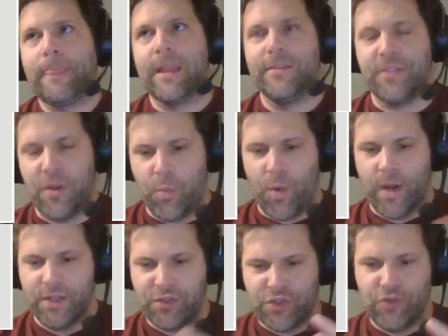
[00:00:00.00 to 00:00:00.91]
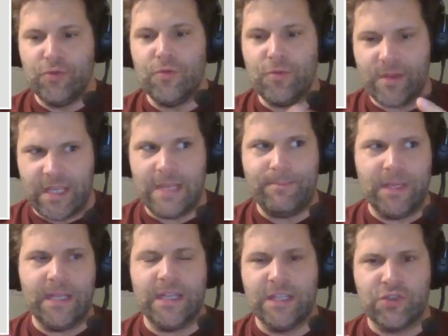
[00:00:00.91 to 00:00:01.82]
they wanted to keep
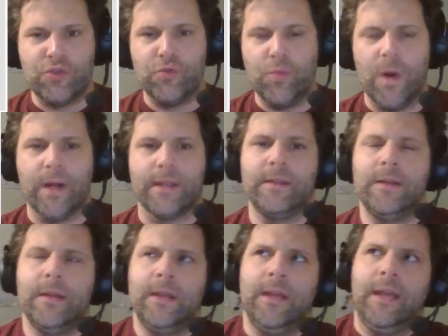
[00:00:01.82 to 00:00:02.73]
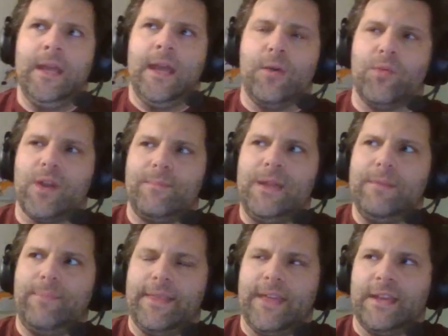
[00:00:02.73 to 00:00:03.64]
it into one. And what I
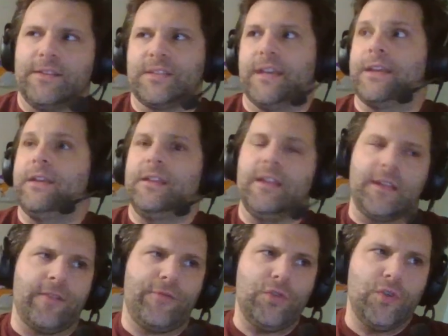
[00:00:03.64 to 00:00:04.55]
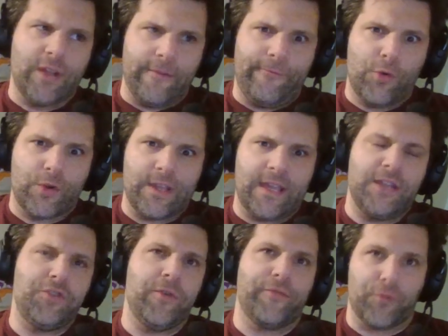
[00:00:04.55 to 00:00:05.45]
mean by that is like if you look at
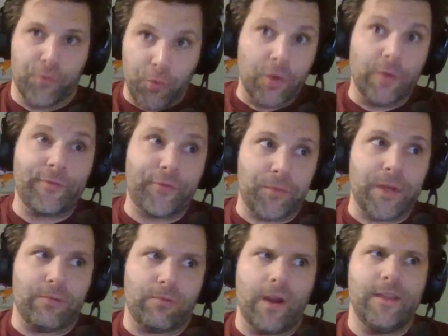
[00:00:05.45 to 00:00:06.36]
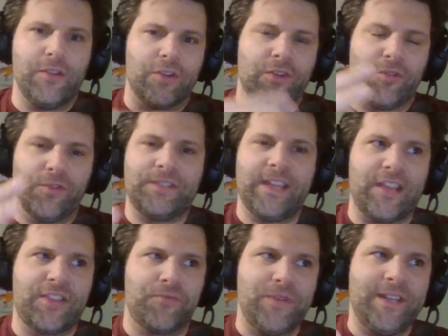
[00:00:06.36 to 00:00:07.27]
40K, you have the rule of 3, right? You can only
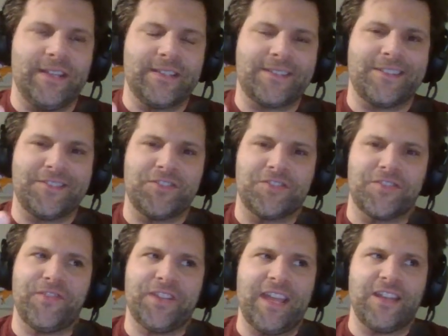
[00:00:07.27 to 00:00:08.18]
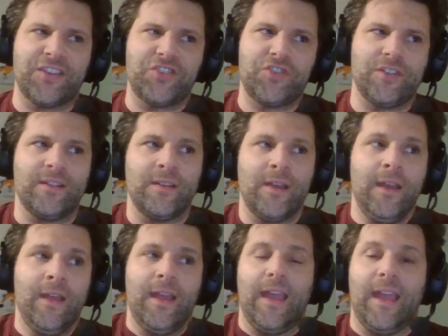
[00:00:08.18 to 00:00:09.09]
take 3 instances of a data sheet.
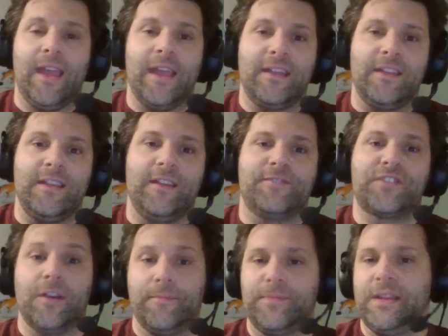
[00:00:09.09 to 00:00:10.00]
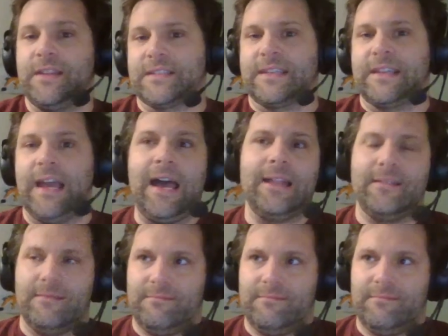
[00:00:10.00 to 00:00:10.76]
And if something's got